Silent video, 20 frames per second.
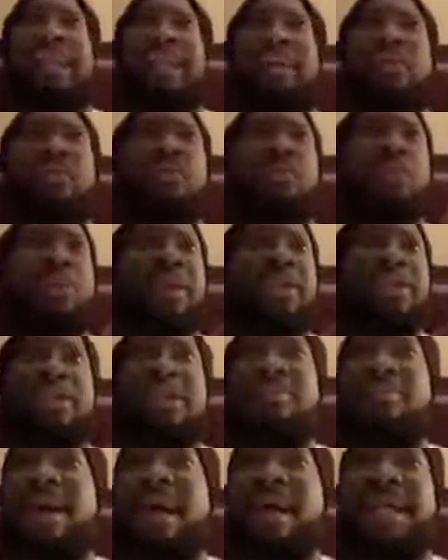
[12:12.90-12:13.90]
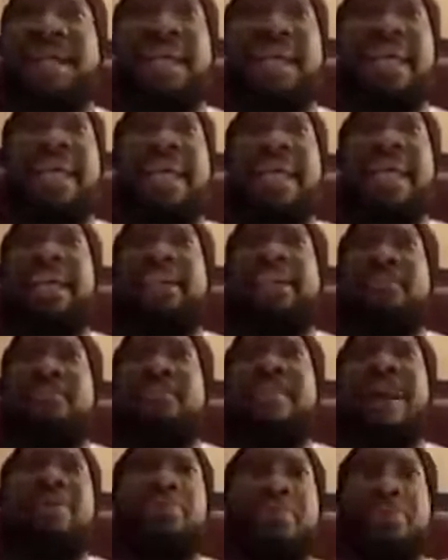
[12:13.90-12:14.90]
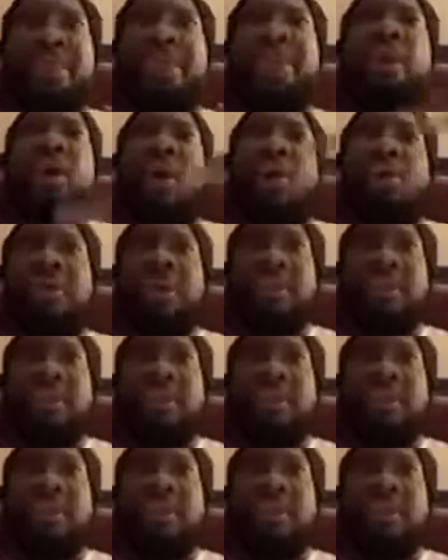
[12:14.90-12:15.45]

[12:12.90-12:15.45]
that when somebody is mounting on the